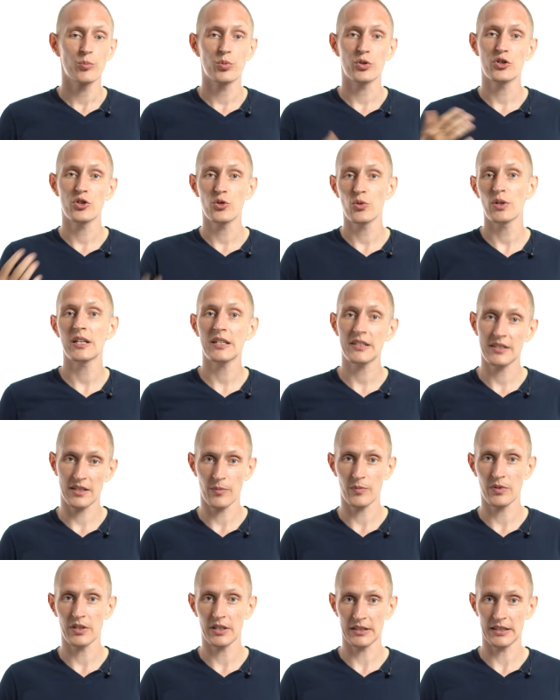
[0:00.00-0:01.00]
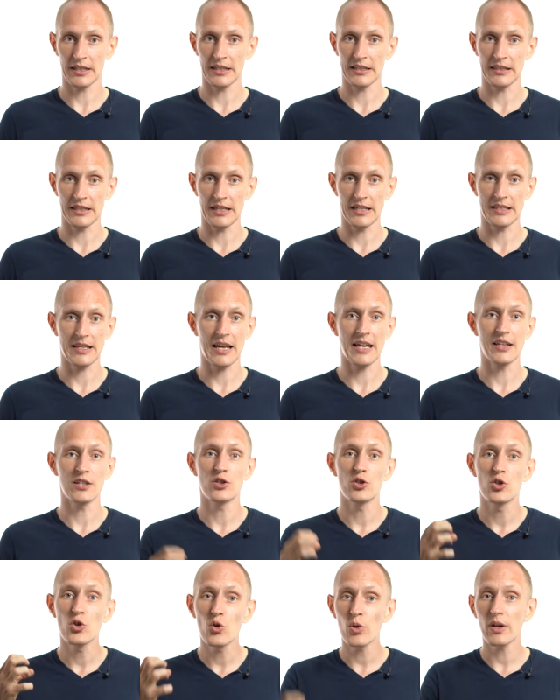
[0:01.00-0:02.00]
pursuing something like this
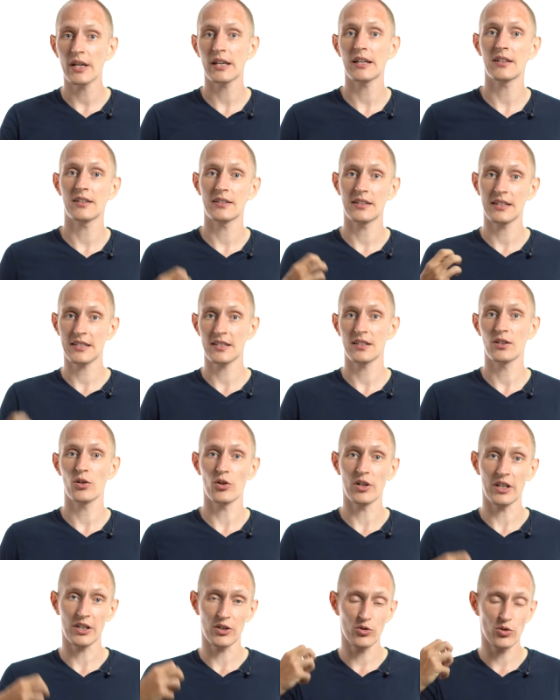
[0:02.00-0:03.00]
and doing this learning,